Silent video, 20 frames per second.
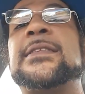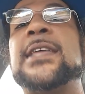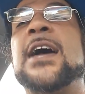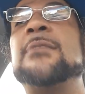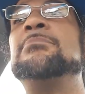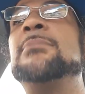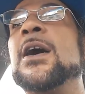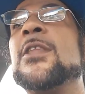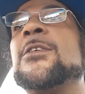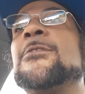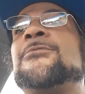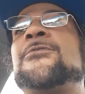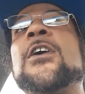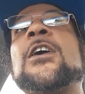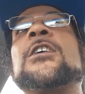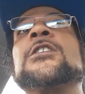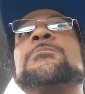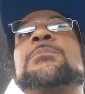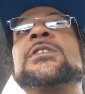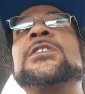that
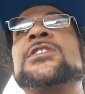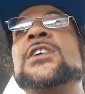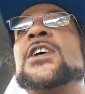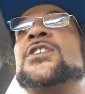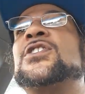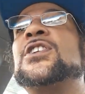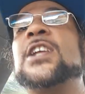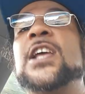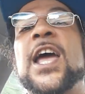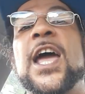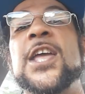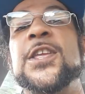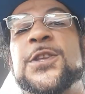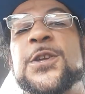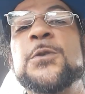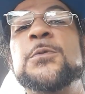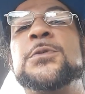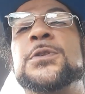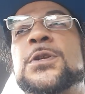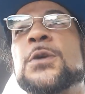motherfucker's position and
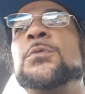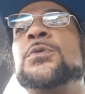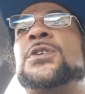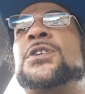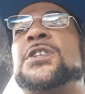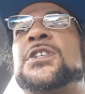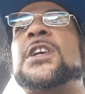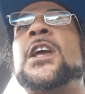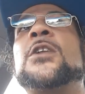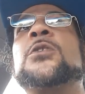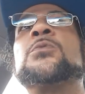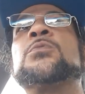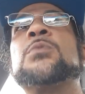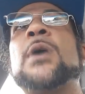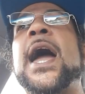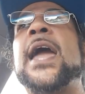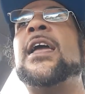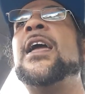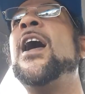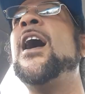you do shit
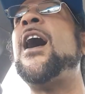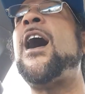right.